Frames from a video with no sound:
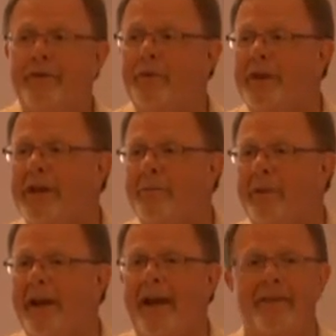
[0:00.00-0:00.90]
you need a
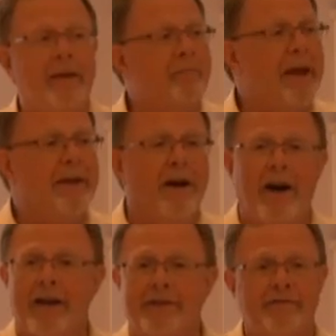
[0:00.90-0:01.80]
plan that may
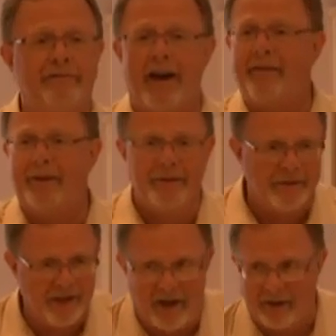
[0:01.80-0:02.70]
cost
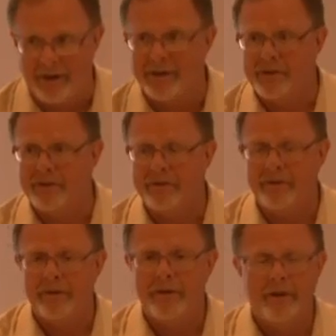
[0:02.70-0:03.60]
$500,
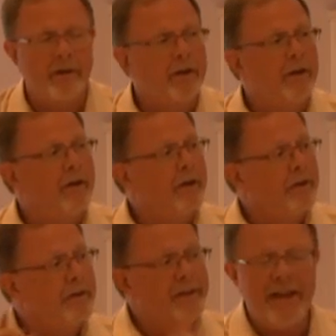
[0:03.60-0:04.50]

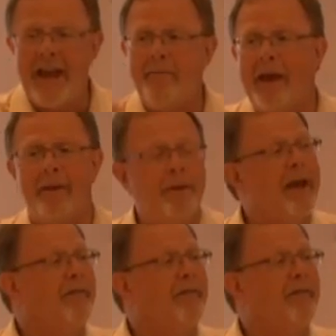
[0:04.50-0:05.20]
they may be